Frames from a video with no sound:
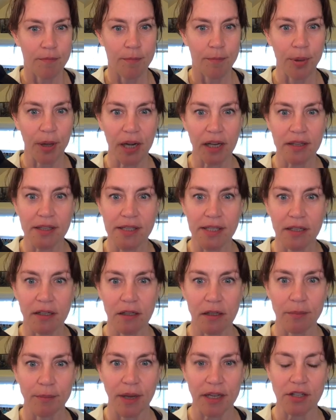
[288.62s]
But
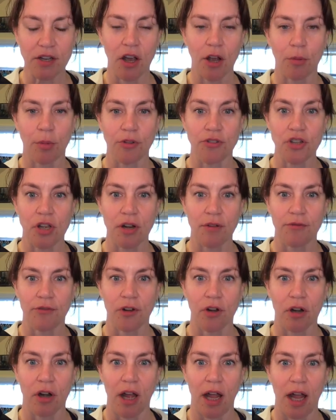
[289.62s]
until my talk with
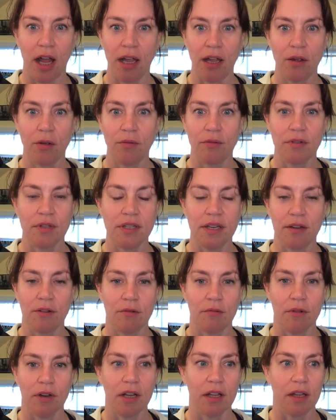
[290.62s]
Jennifer, I
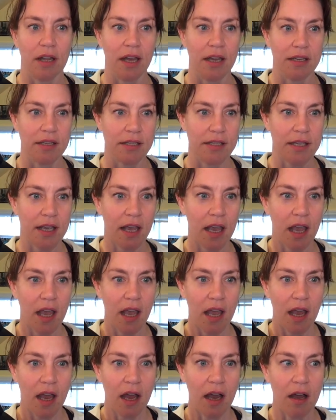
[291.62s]
didn't realize
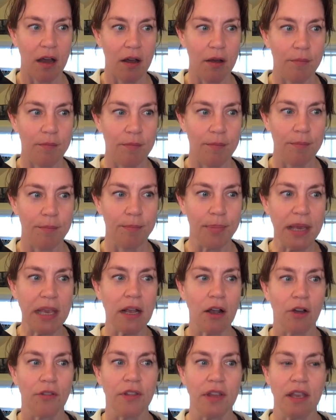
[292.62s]

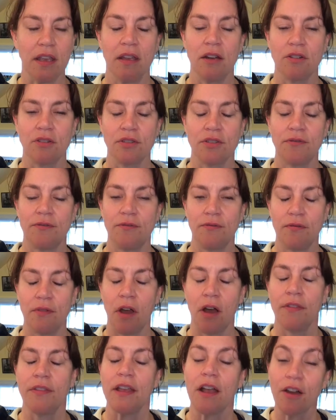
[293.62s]
being on
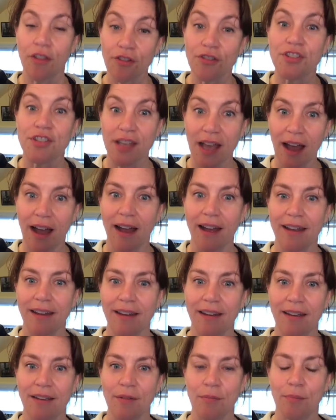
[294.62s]
the other
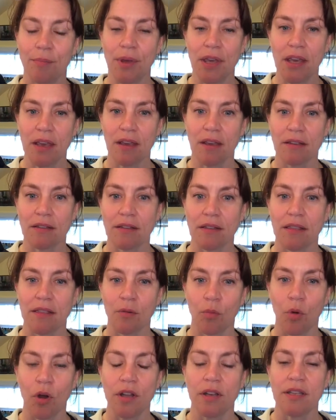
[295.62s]
side, being
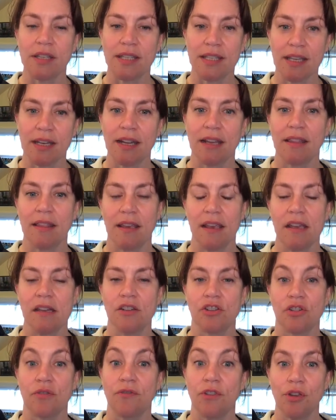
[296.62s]
the one sitting in the
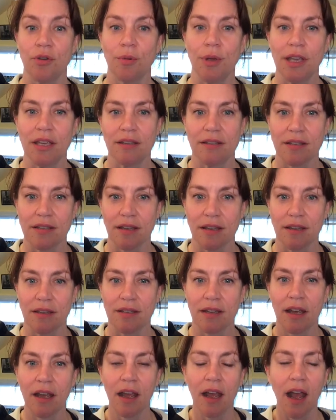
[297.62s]
interviewee
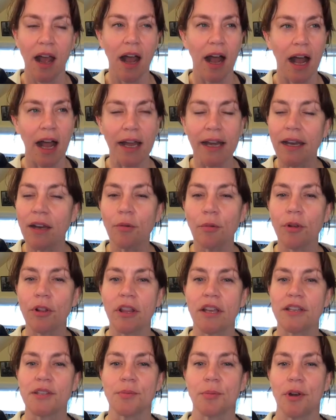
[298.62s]
seat, I didn't
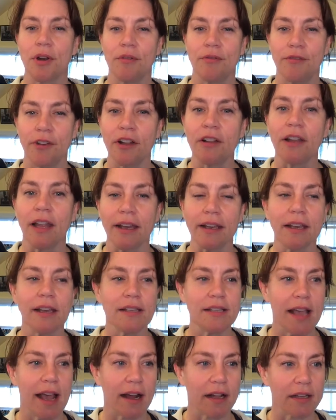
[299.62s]
realize what it felt like
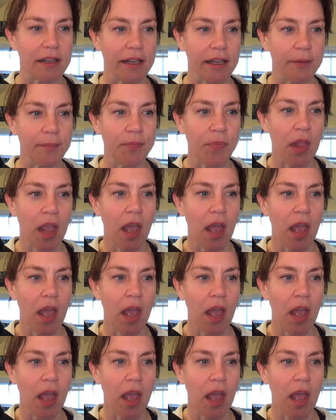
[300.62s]
exactly.